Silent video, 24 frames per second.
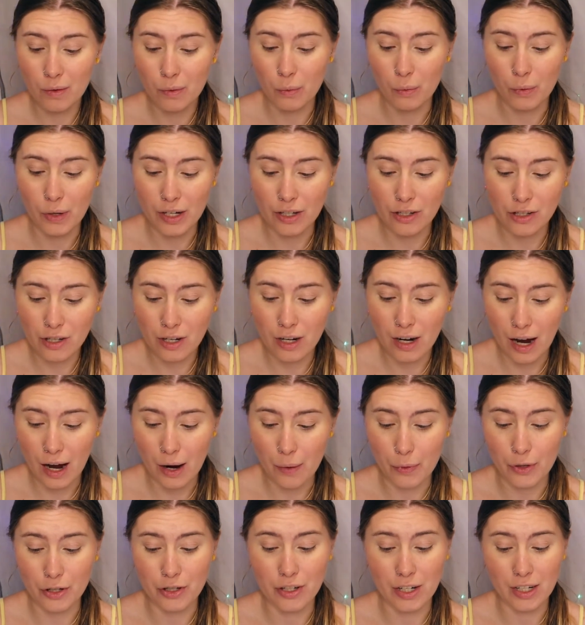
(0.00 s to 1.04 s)
which I
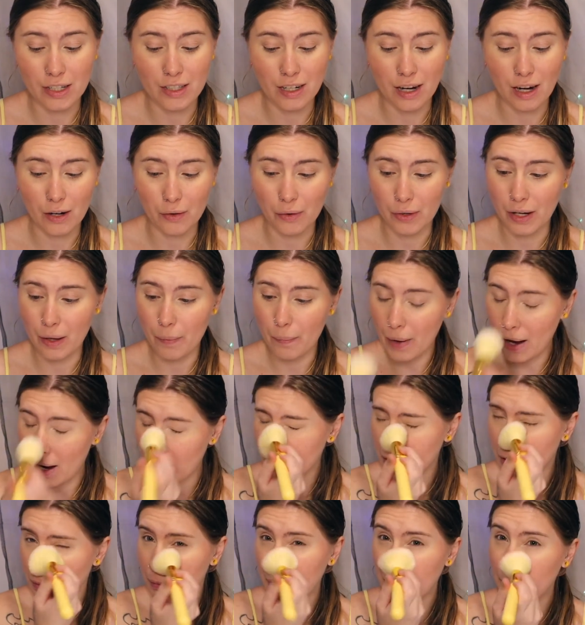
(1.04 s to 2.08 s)
wish TikTok would get back
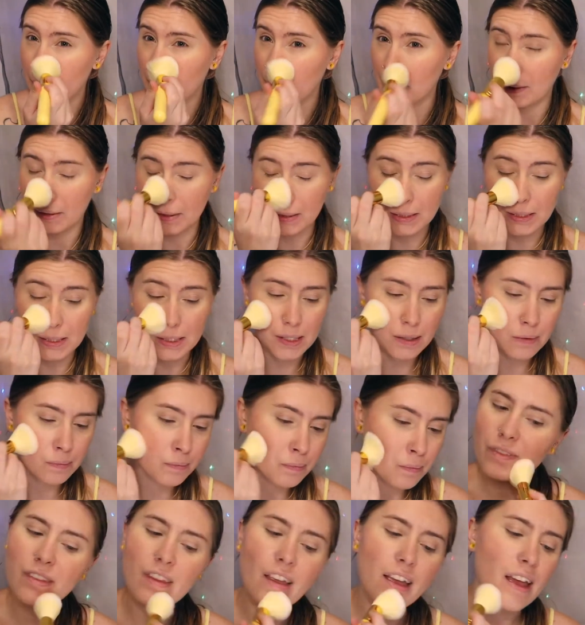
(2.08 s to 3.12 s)
to me, because
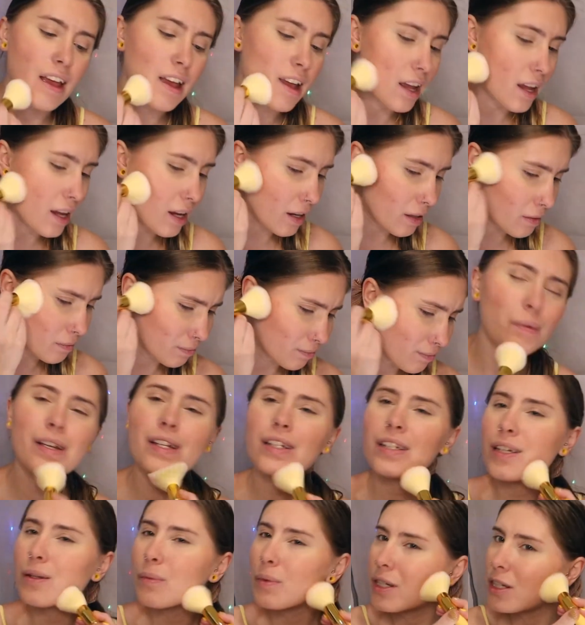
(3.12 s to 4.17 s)

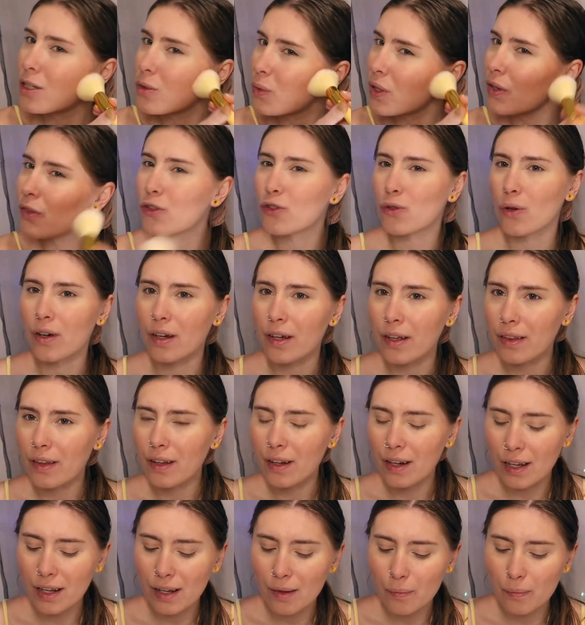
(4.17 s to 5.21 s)
because we have drunk in the
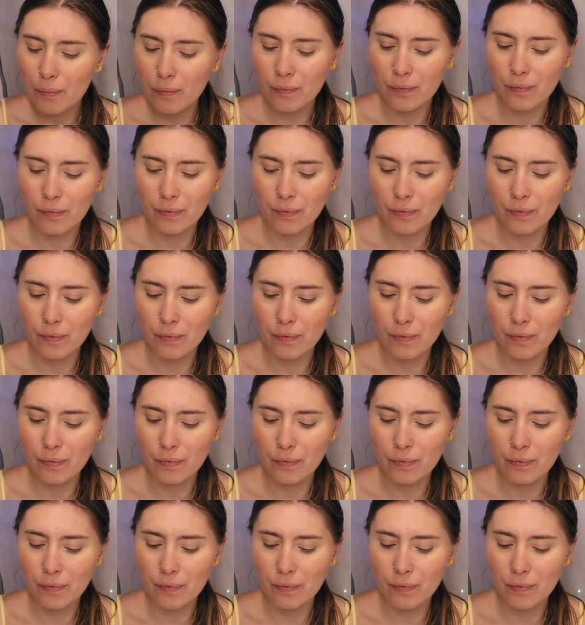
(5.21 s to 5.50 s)
name,